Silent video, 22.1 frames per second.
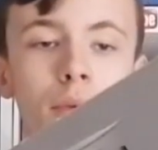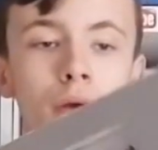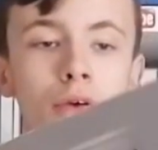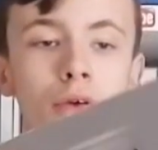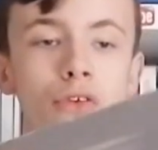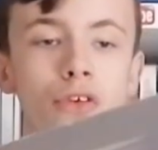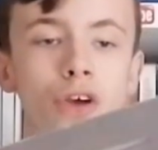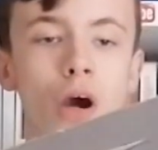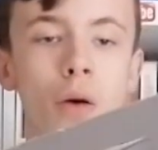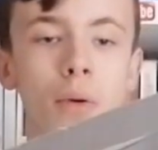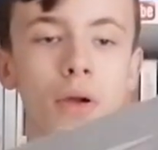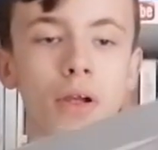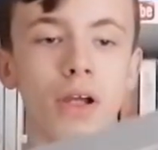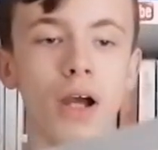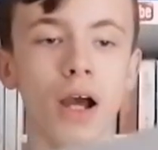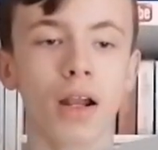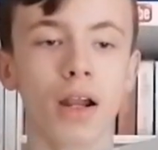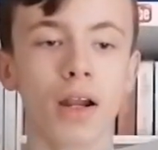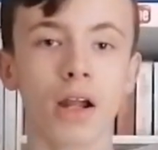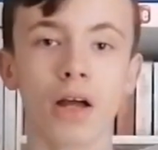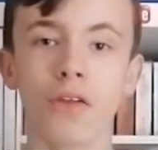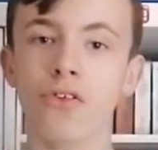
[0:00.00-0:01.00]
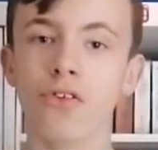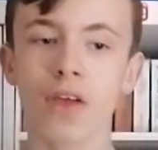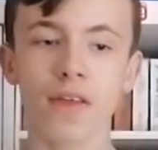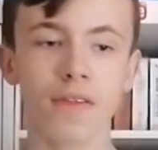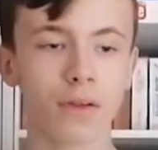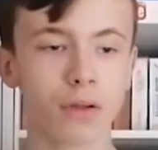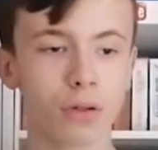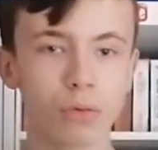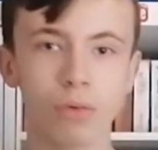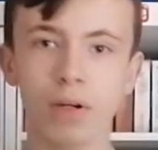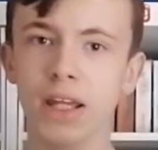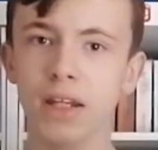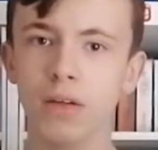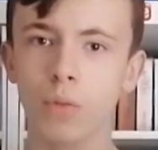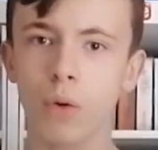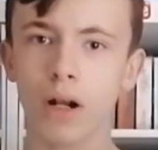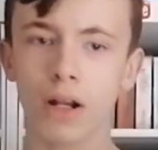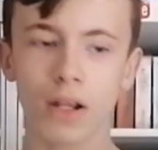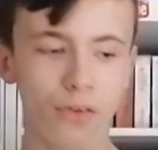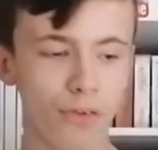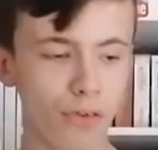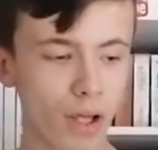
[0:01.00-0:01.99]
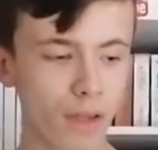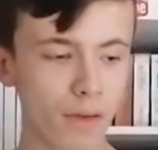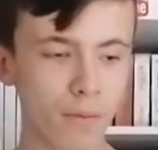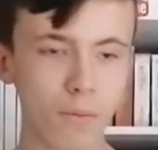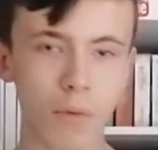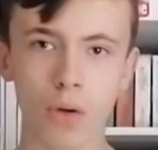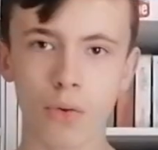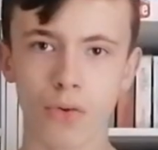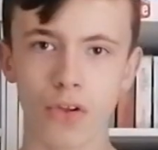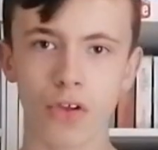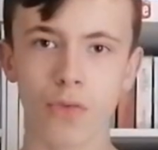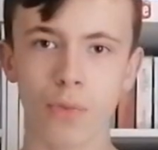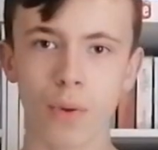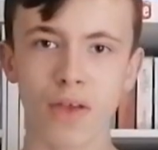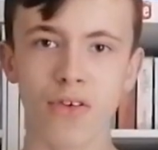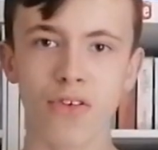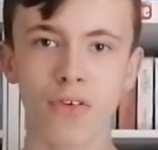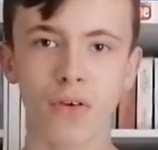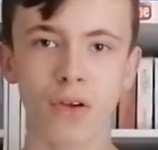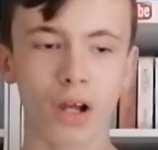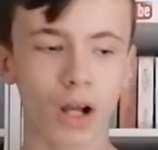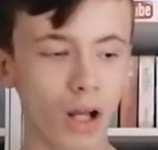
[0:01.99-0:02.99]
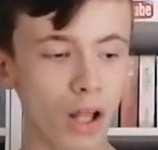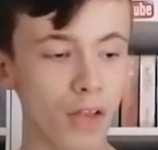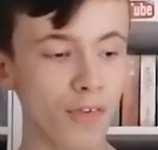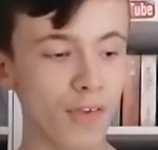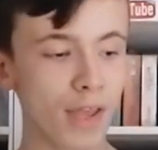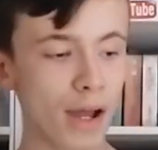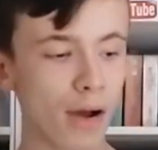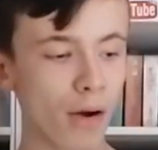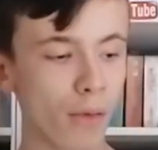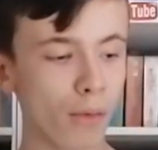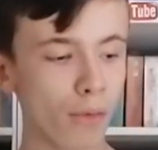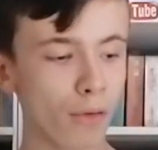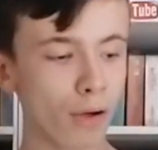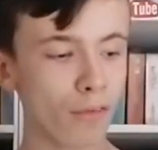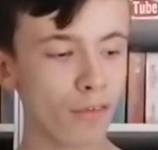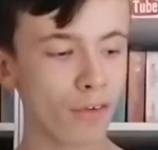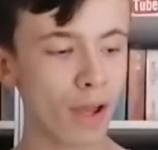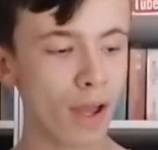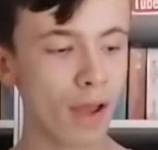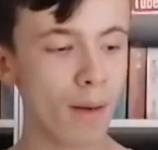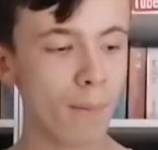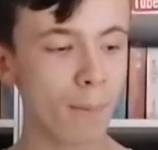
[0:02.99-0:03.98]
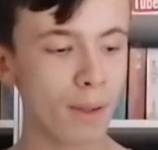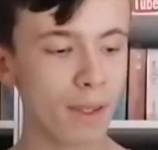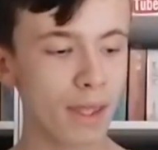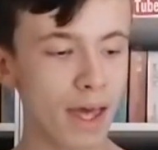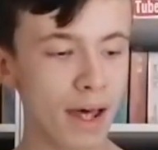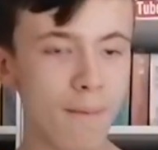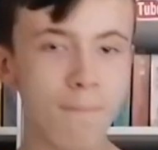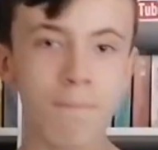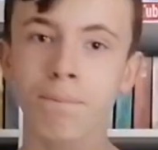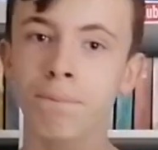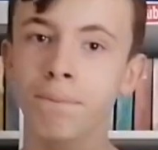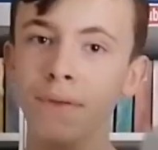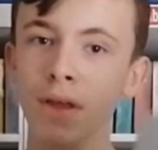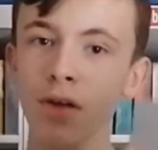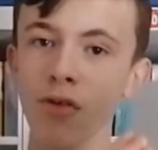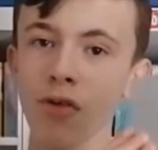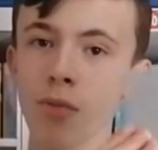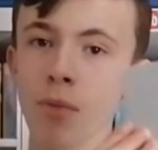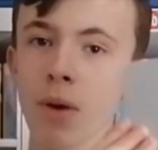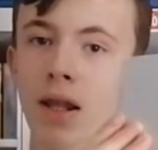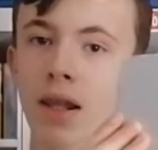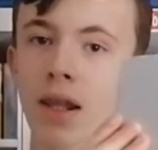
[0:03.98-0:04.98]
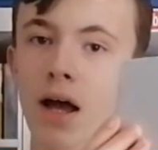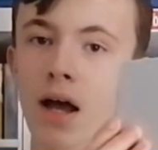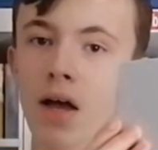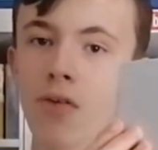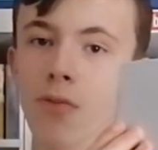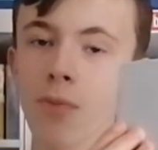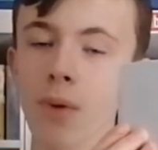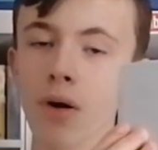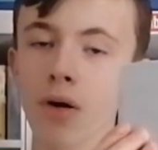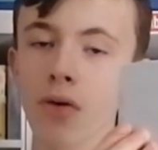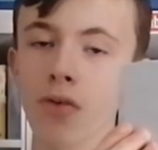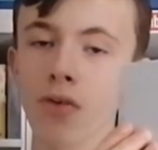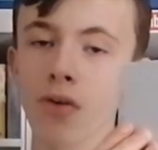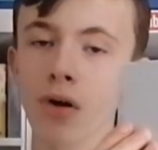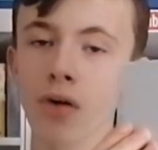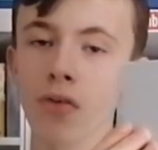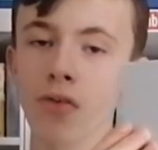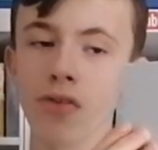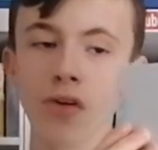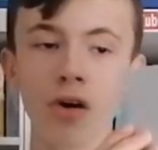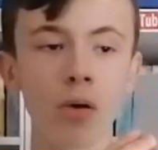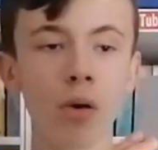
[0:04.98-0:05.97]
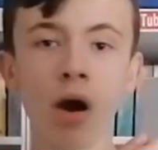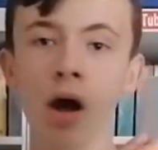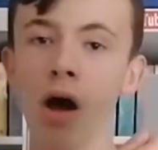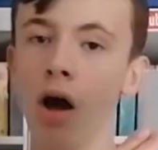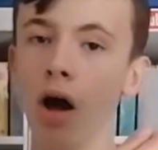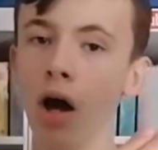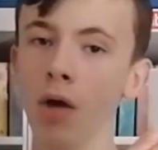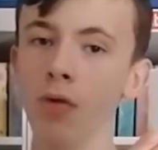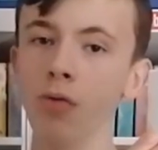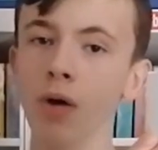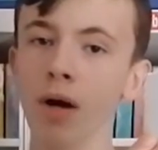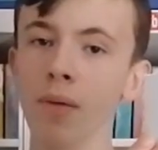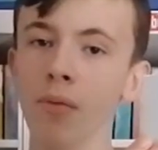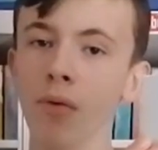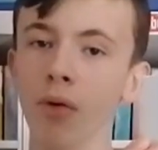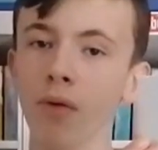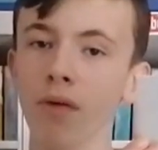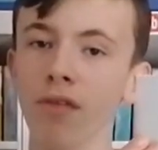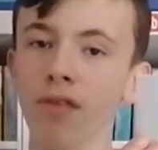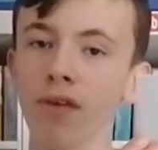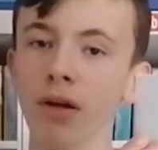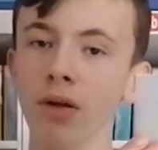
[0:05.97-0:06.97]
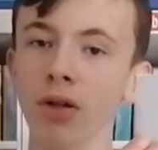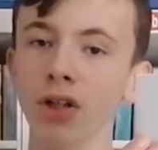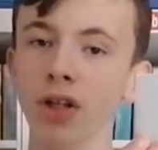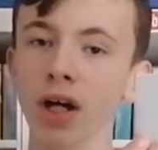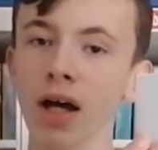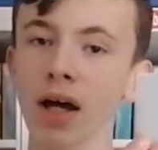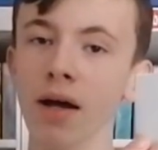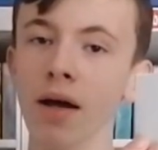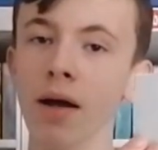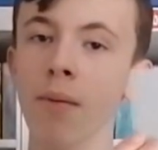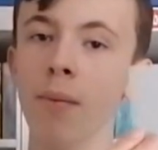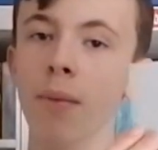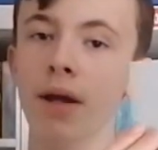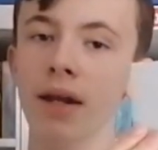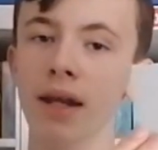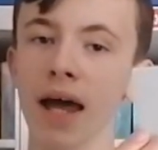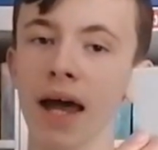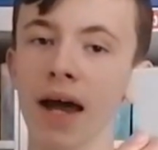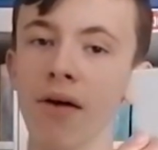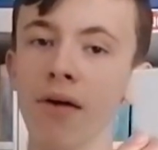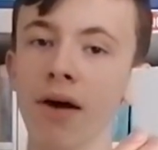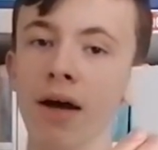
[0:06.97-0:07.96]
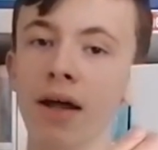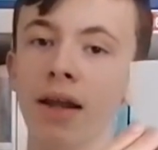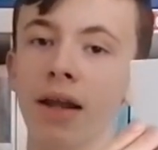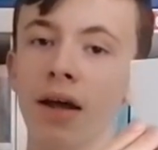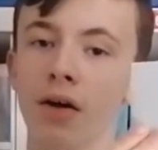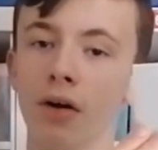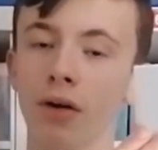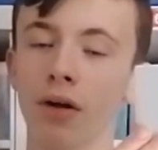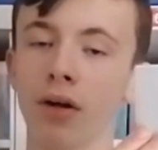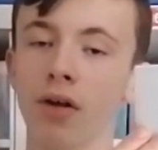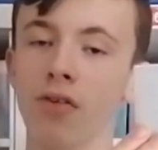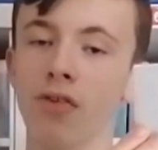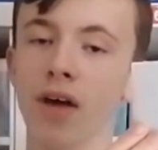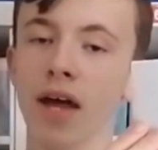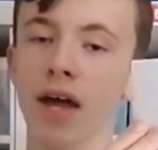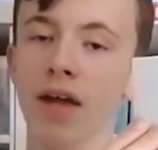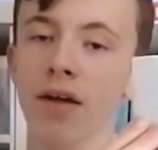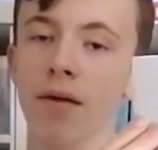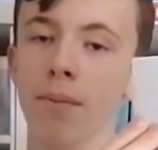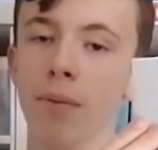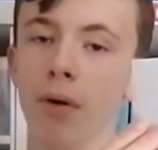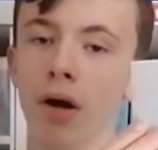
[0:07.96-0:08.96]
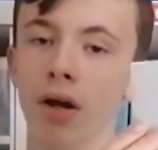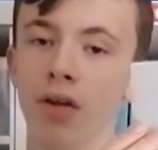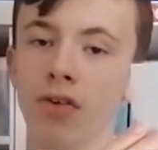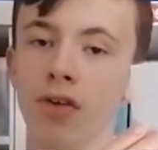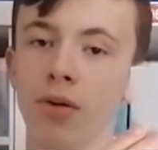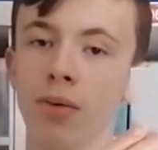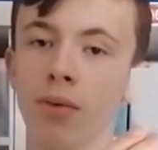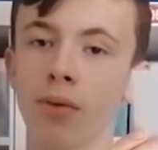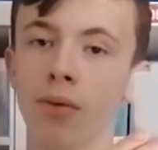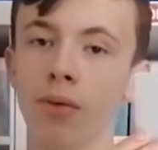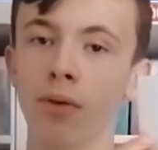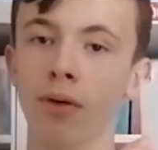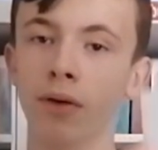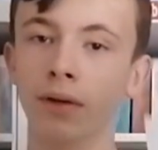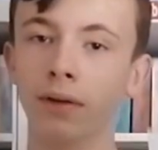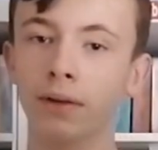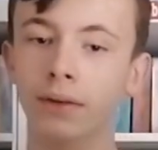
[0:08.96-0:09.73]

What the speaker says: the most common colour, and I'd say the green one is like the most expensive and hard to get hold of. But yeah, this is my last box console. Hope to have more in the future. But now, I'm going to say goodbye to you all.